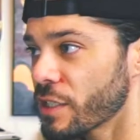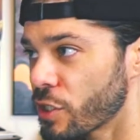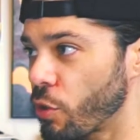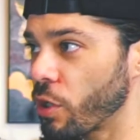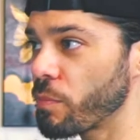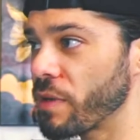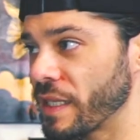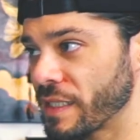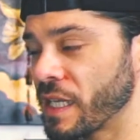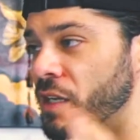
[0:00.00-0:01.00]
Core
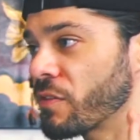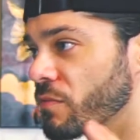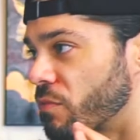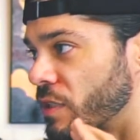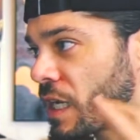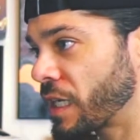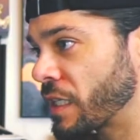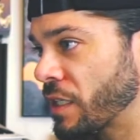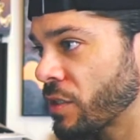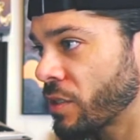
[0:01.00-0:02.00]
breakdown, we're not
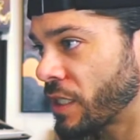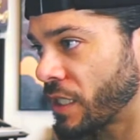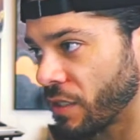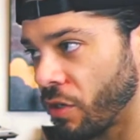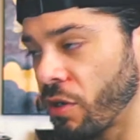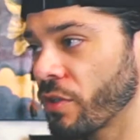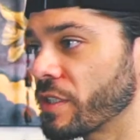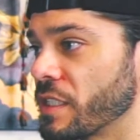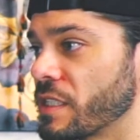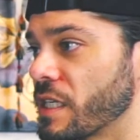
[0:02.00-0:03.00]
going to look at all the
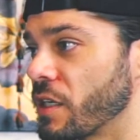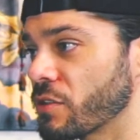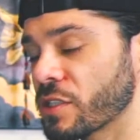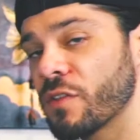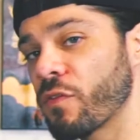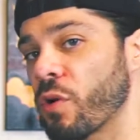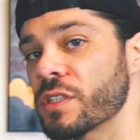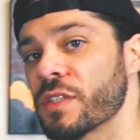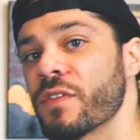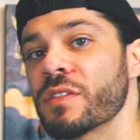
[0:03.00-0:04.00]
details. And of
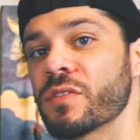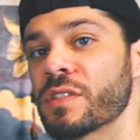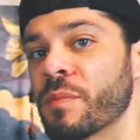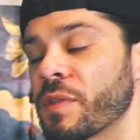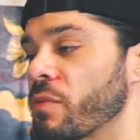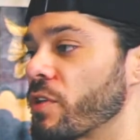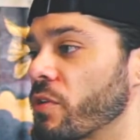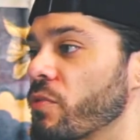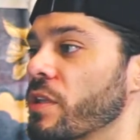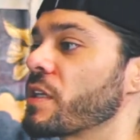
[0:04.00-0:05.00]
course, if this was something where you're
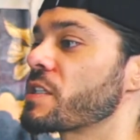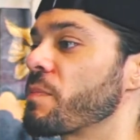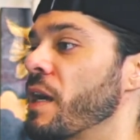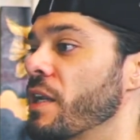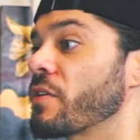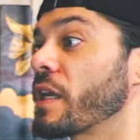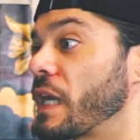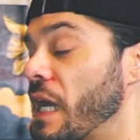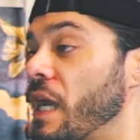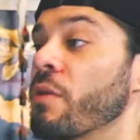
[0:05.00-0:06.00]
really inspired and you're like,
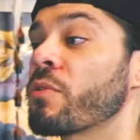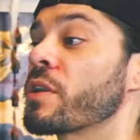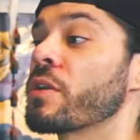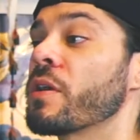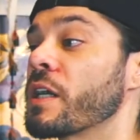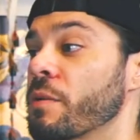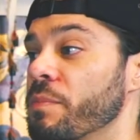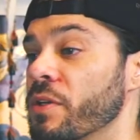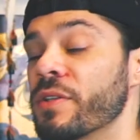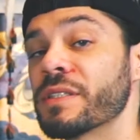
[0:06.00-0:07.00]
I want to know how to
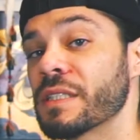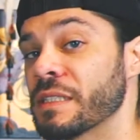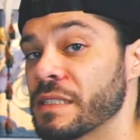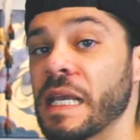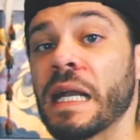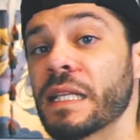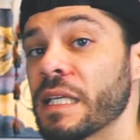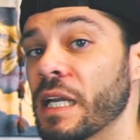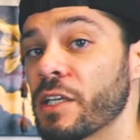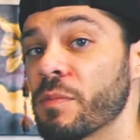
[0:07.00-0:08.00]
build this exactly
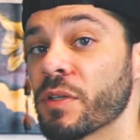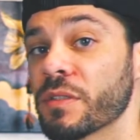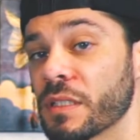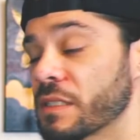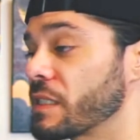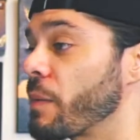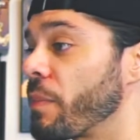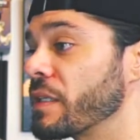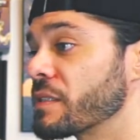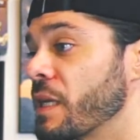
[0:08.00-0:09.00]
how you built it step
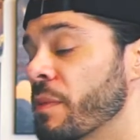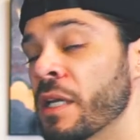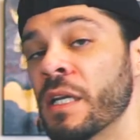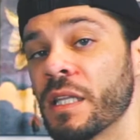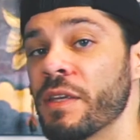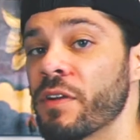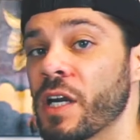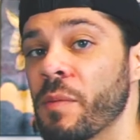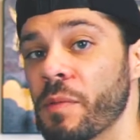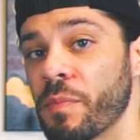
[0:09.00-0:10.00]
by step, leave a
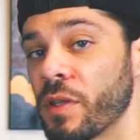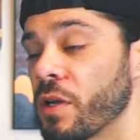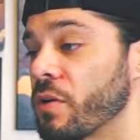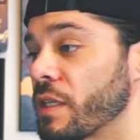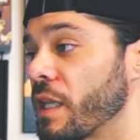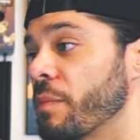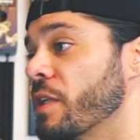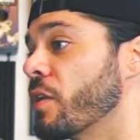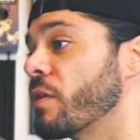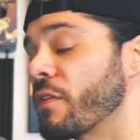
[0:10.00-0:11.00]
comment below and let me
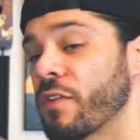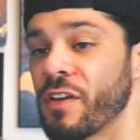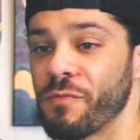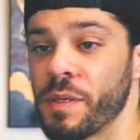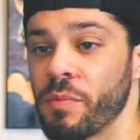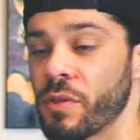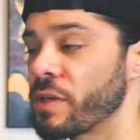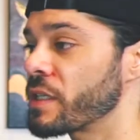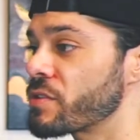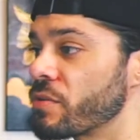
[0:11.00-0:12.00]
know. And if enough people are
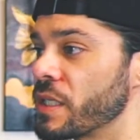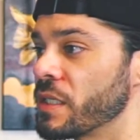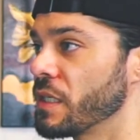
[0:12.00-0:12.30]
into it,